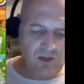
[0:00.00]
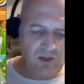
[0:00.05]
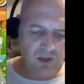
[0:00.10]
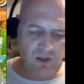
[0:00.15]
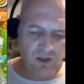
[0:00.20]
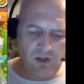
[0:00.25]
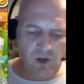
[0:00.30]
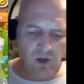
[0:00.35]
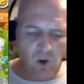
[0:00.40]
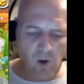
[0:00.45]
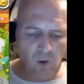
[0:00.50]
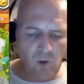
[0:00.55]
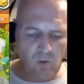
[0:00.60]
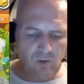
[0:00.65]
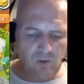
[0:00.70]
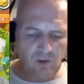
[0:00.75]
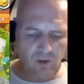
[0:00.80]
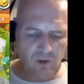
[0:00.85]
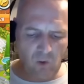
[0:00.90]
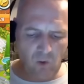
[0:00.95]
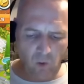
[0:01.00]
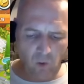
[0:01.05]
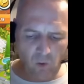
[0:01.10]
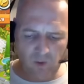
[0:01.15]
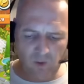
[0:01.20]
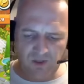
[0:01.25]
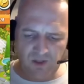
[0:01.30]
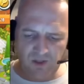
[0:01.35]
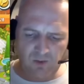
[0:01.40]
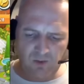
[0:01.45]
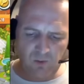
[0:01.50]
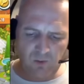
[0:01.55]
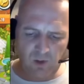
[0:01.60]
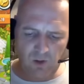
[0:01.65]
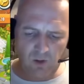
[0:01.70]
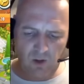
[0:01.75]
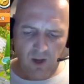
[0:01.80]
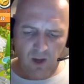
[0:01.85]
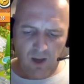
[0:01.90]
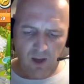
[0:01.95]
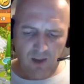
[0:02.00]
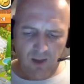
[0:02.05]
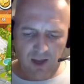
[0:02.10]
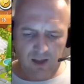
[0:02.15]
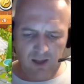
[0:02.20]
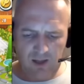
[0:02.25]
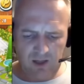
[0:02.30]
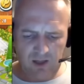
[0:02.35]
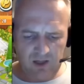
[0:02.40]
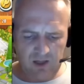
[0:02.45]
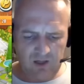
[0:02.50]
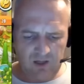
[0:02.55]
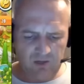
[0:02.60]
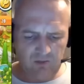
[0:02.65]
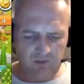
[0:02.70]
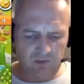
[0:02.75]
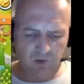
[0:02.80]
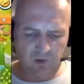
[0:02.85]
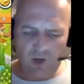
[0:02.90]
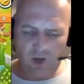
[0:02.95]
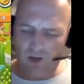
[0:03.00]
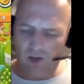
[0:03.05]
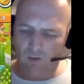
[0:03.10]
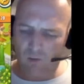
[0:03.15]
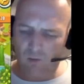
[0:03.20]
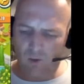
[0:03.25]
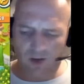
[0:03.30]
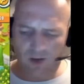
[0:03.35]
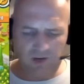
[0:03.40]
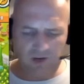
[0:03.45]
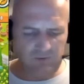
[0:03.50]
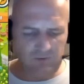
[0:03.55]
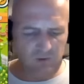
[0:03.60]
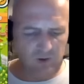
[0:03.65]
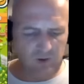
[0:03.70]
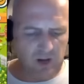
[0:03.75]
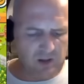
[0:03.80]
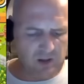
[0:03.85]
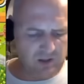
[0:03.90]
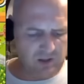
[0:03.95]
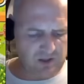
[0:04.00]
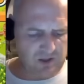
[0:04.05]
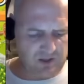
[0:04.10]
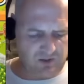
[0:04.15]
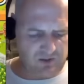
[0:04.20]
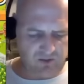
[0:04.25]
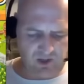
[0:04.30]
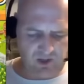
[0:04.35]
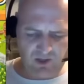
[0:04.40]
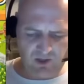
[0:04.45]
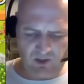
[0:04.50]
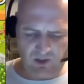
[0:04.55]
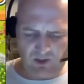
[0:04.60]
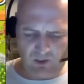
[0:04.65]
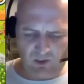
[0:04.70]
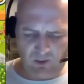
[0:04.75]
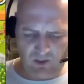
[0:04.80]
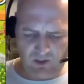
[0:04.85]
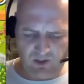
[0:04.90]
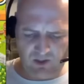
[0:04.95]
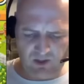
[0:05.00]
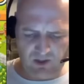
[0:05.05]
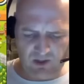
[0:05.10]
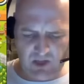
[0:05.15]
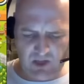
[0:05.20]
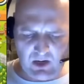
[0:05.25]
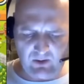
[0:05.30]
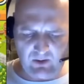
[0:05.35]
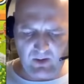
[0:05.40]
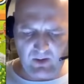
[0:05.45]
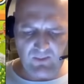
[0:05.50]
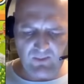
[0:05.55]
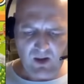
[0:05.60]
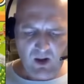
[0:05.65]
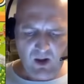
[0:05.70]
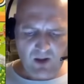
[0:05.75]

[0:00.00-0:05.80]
golden horse as well. That is rather wonderful. And I'm going to screenshot that one and share it. So